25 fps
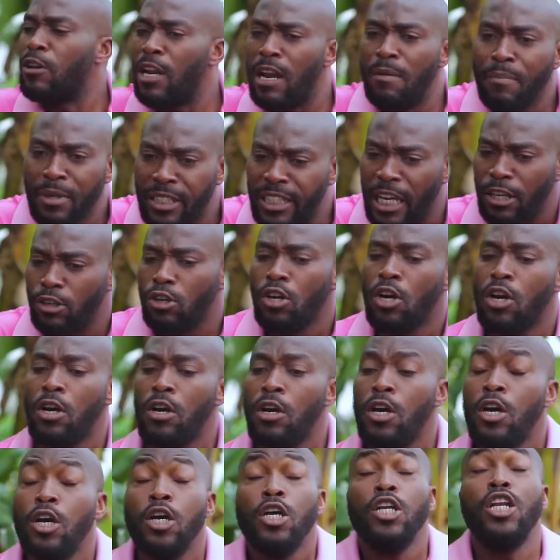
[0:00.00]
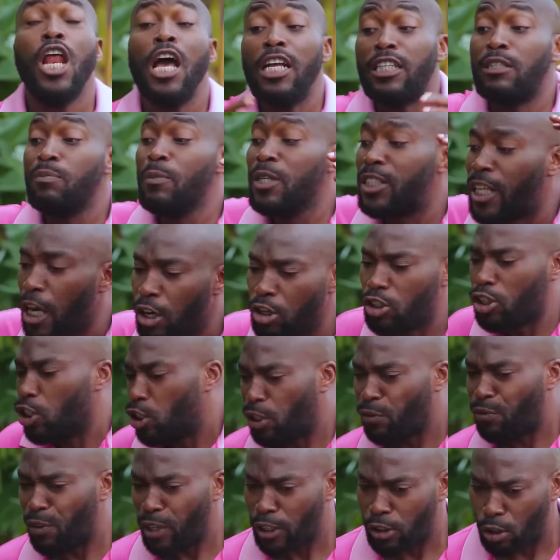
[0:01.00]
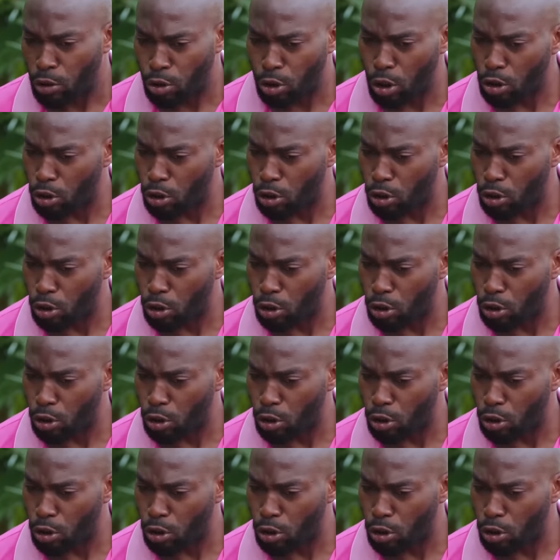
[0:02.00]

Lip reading: But let me tell you. Let me tell you the difference.